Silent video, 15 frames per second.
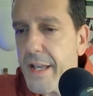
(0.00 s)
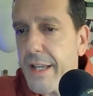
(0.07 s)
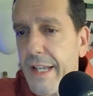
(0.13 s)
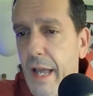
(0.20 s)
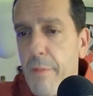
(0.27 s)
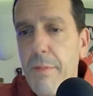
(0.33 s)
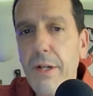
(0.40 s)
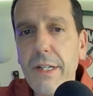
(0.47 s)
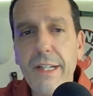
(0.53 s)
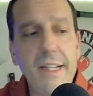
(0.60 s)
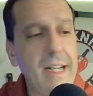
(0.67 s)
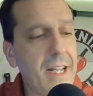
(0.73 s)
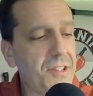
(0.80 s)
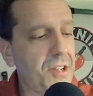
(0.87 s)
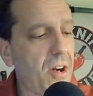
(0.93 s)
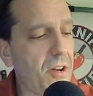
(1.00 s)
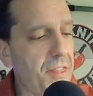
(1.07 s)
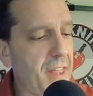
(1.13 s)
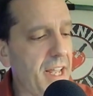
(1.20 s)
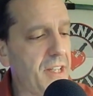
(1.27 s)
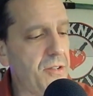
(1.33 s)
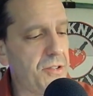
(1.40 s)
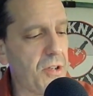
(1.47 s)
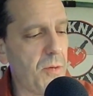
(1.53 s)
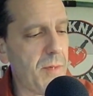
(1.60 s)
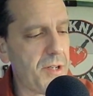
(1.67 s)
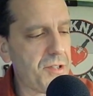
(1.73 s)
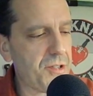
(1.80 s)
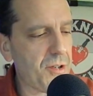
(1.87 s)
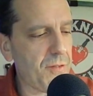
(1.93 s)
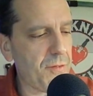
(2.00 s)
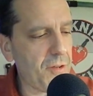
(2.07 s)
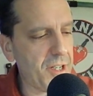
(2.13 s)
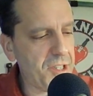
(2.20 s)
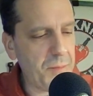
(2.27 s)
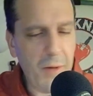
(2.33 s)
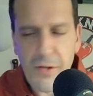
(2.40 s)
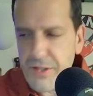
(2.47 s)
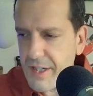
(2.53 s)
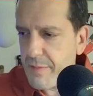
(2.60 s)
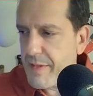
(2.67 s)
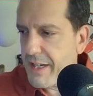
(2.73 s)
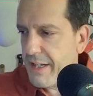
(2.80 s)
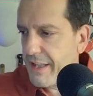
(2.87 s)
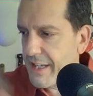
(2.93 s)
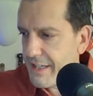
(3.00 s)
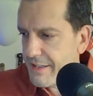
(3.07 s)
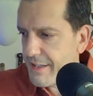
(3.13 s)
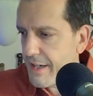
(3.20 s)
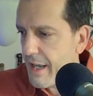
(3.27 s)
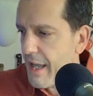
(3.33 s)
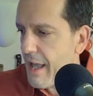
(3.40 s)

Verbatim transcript: Ketmuk Nessart, thank you so much, sir, for exposing me to these.